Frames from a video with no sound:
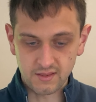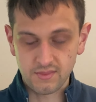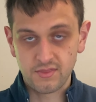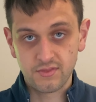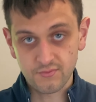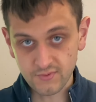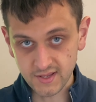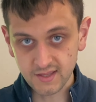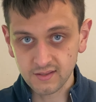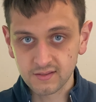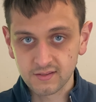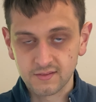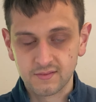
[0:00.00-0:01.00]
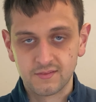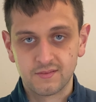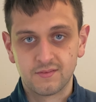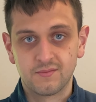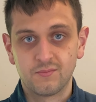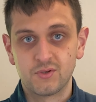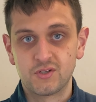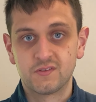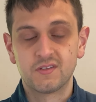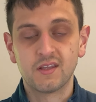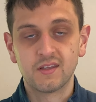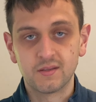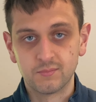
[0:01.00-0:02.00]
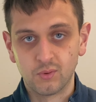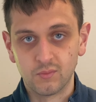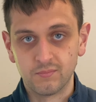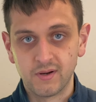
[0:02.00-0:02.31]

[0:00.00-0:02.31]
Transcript: 3, which is another important